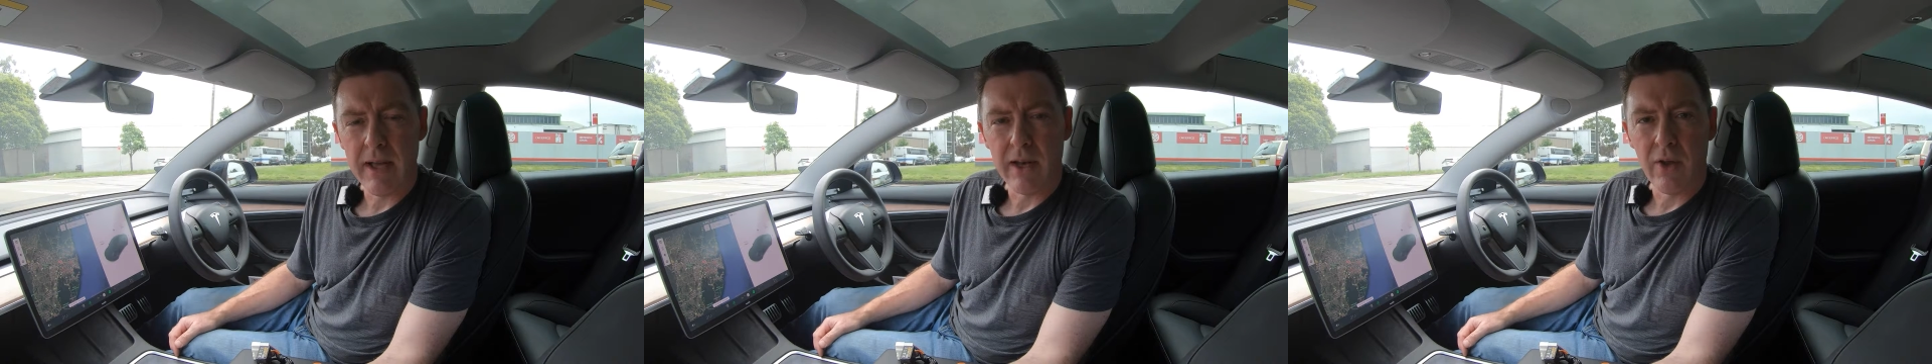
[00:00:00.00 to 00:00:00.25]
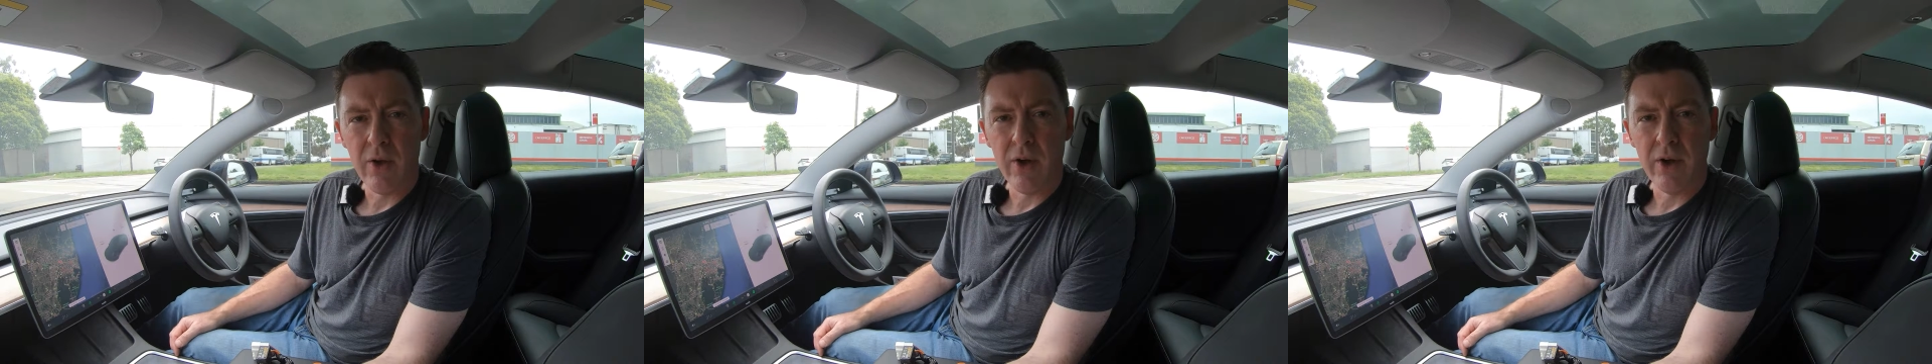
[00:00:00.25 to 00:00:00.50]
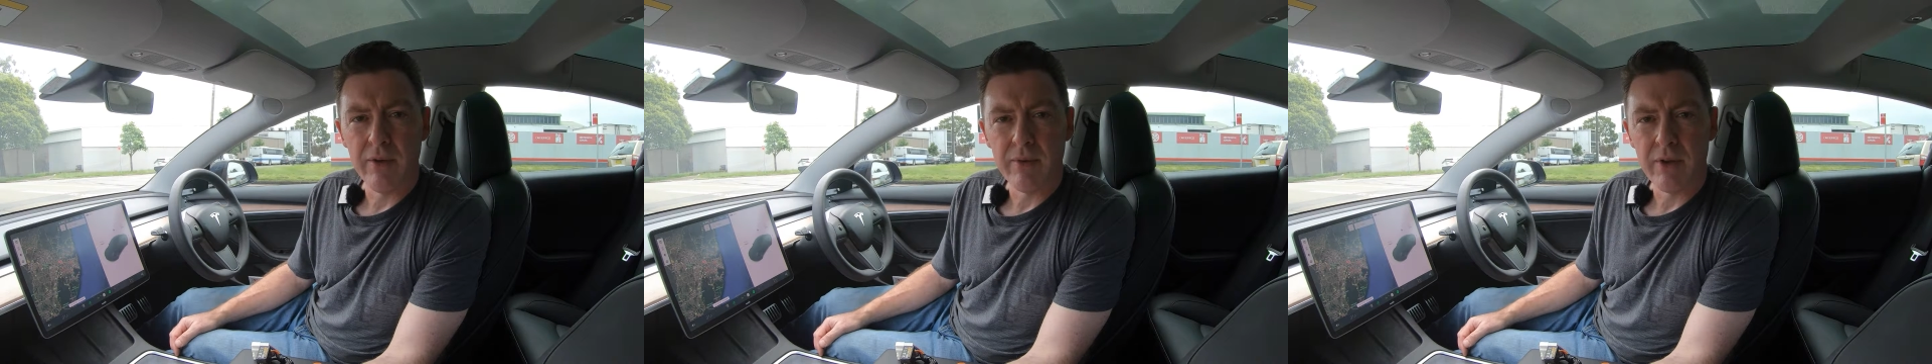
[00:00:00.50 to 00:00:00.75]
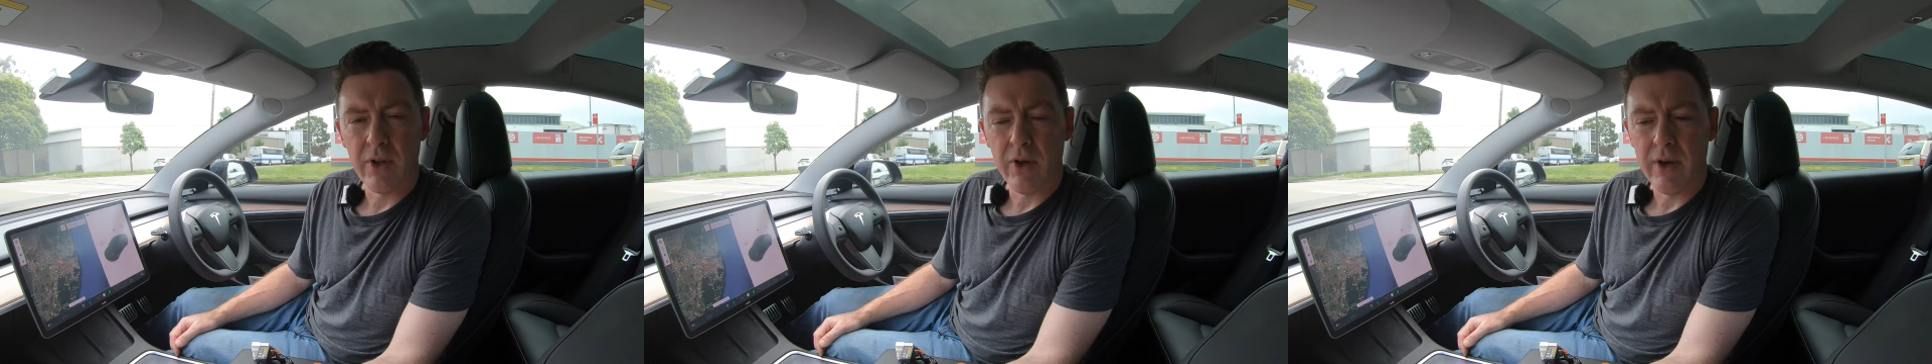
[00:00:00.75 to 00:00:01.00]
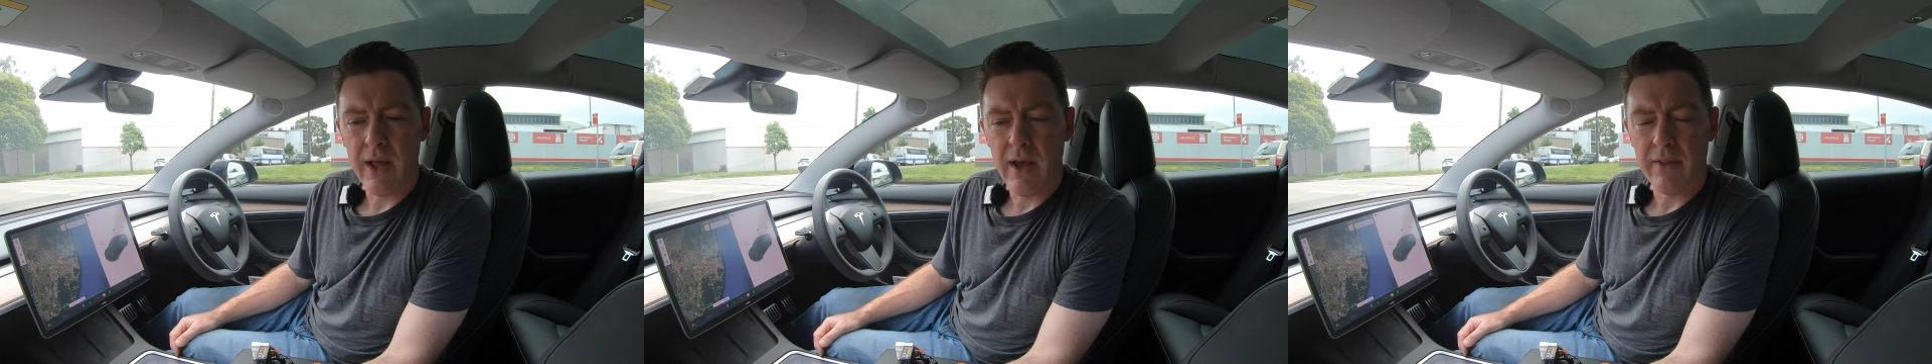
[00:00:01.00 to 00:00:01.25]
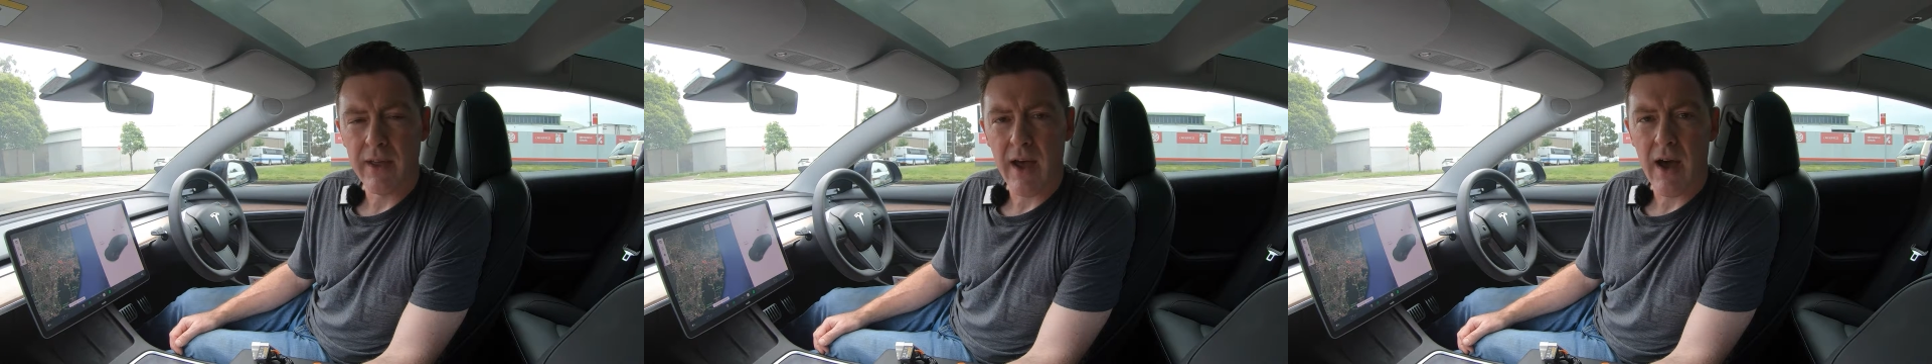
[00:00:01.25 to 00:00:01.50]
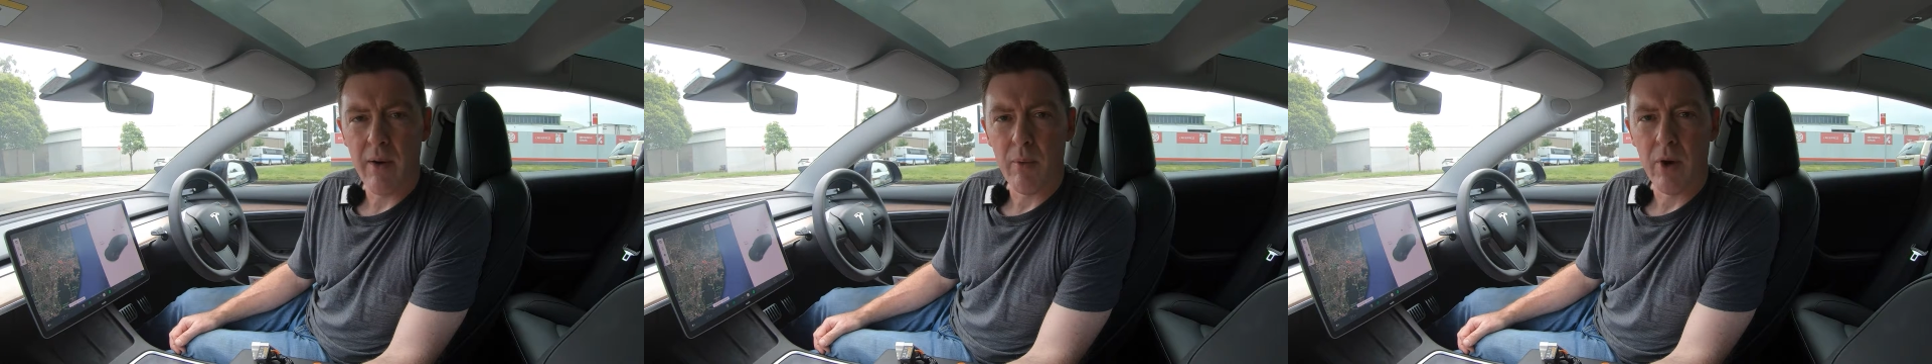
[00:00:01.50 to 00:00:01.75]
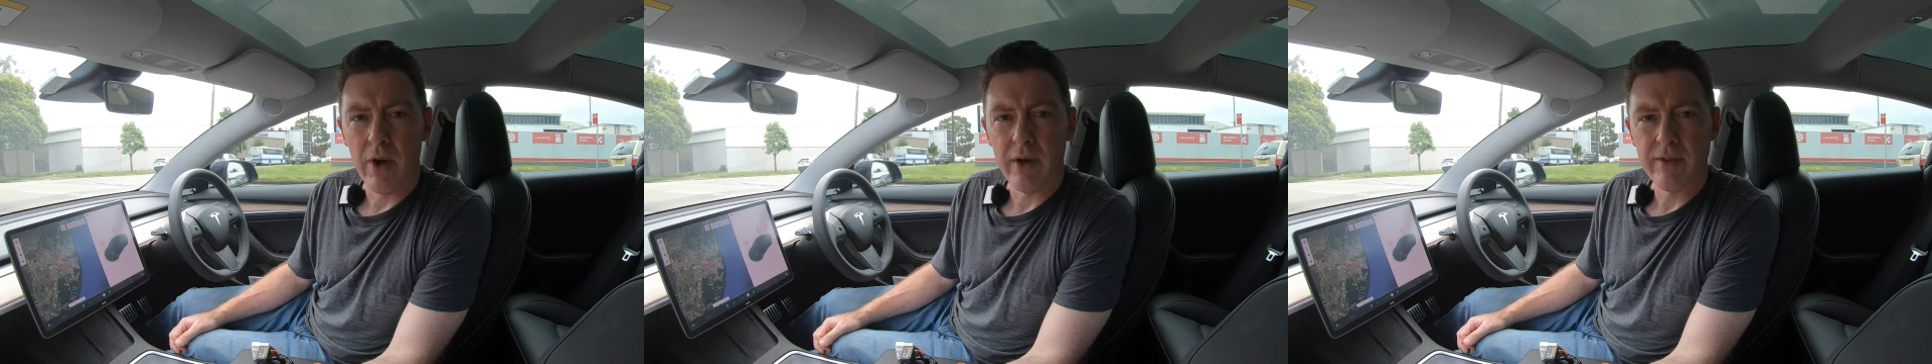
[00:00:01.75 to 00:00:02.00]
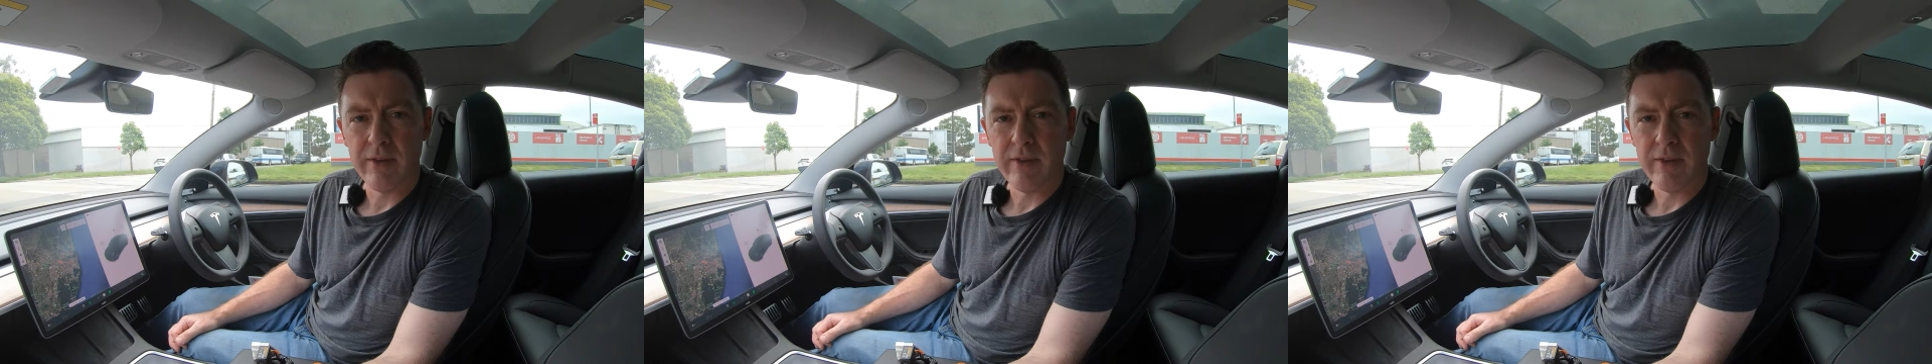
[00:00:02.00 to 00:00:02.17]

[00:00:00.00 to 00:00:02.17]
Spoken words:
and learn how the car works